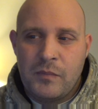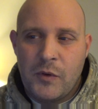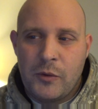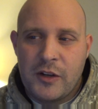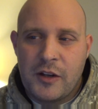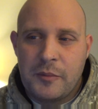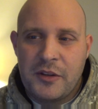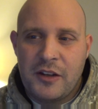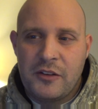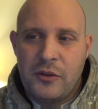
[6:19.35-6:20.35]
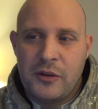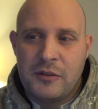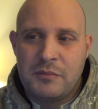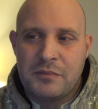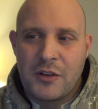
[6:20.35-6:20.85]
when it comes down to it,
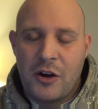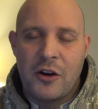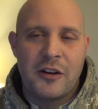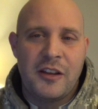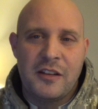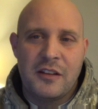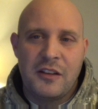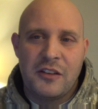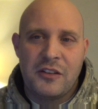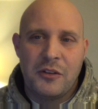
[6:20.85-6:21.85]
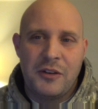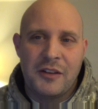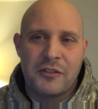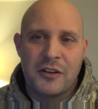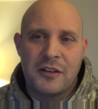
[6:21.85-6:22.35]
heartache is no
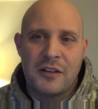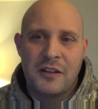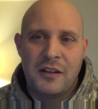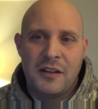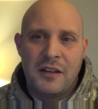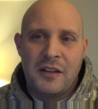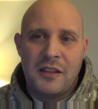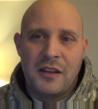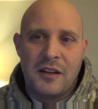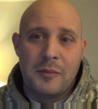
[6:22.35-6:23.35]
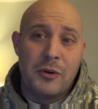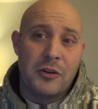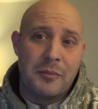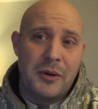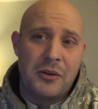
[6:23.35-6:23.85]
different than a
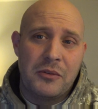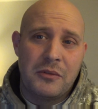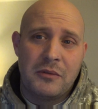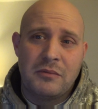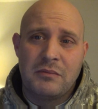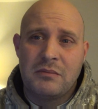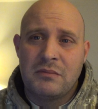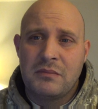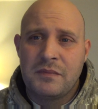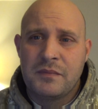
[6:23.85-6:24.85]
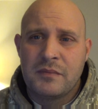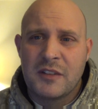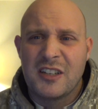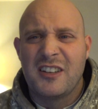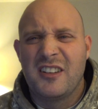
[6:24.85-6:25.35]
broken bone,
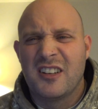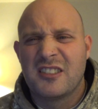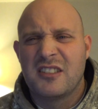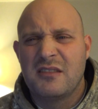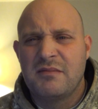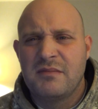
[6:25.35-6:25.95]
a concussion.